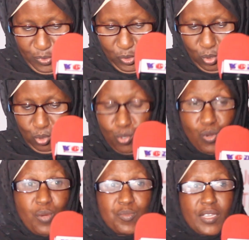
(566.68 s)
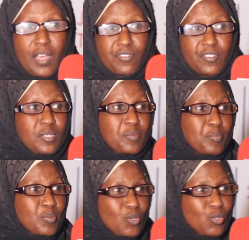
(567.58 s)
also observe the
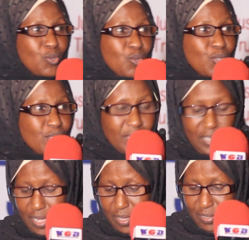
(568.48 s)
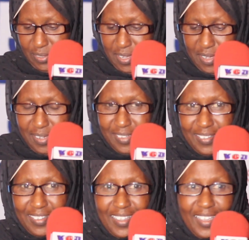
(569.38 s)
protocols as
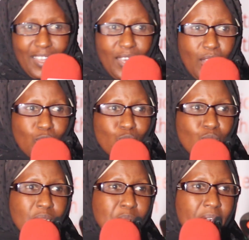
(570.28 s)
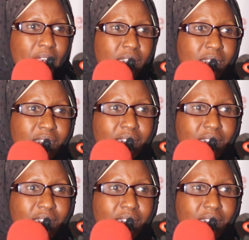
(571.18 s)
alluded by